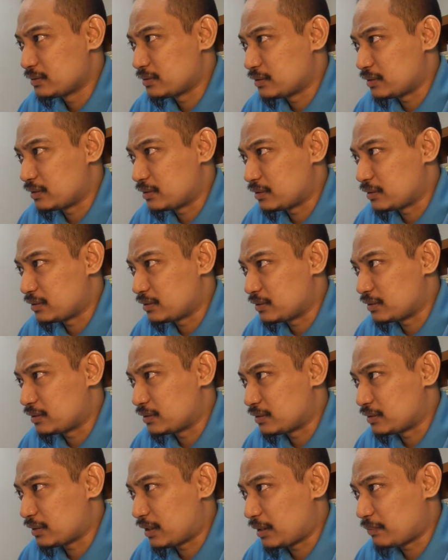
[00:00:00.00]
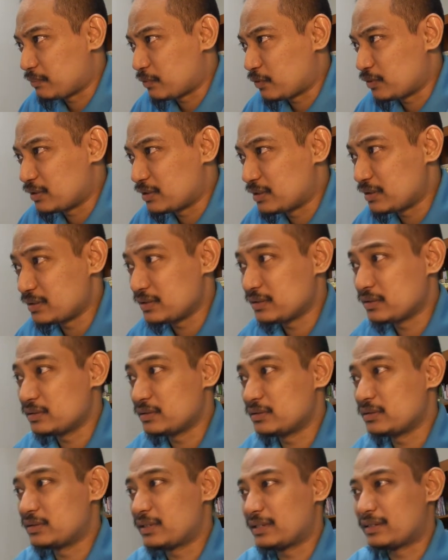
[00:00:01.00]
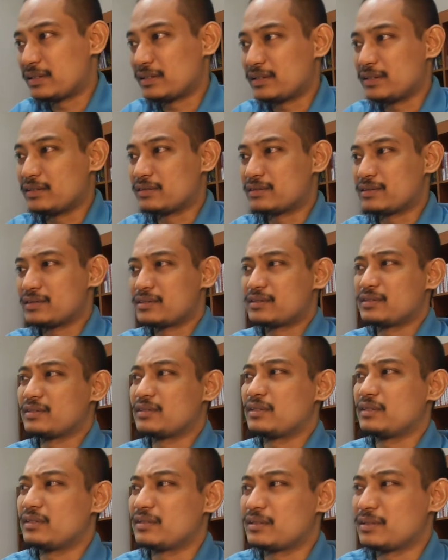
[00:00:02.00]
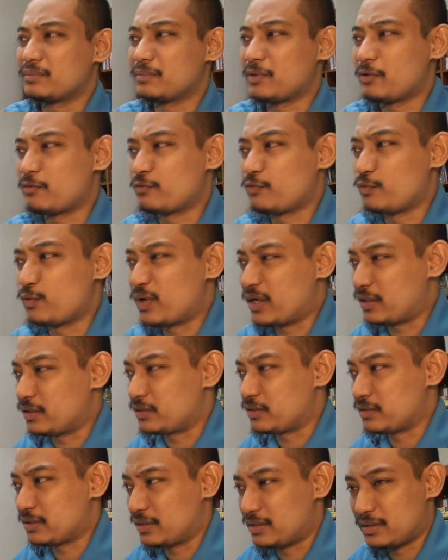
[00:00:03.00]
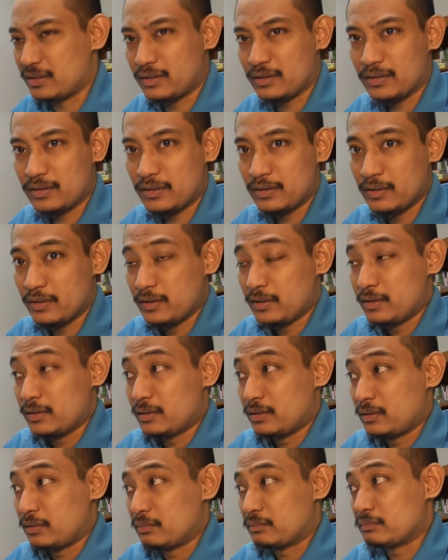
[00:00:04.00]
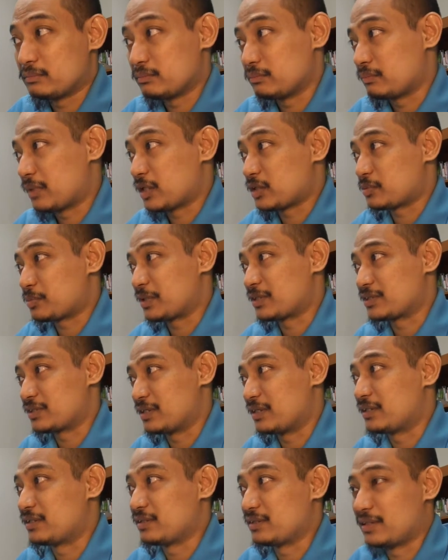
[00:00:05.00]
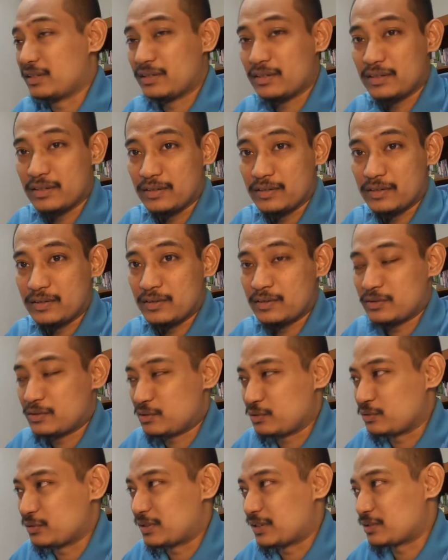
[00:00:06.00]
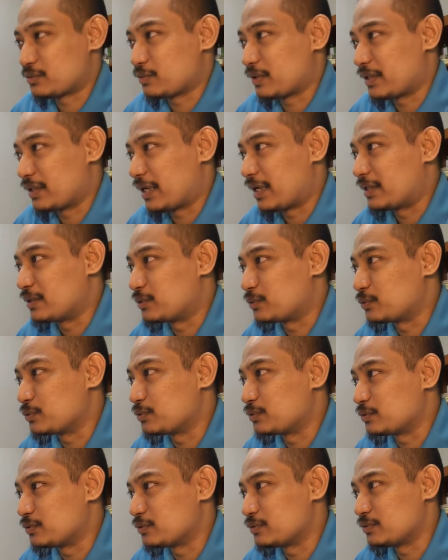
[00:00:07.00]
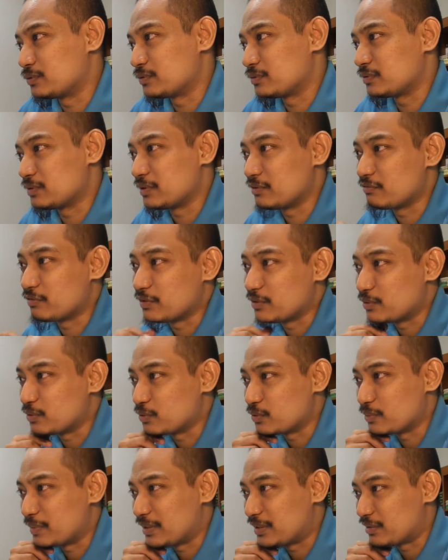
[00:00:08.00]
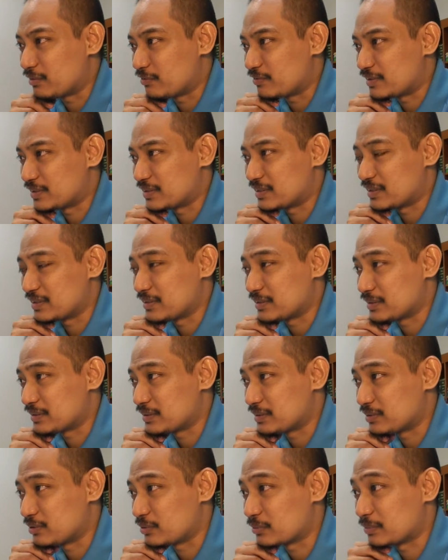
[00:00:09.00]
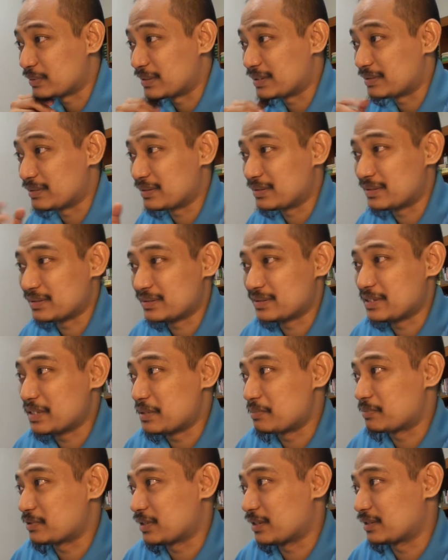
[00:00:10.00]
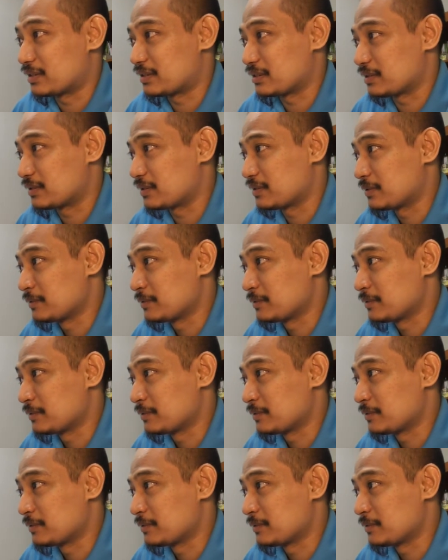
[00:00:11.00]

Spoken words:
I'm only getting interested in terms of wealth, I think, much later than this. So that's why I don't even know many of these things, these names, I think.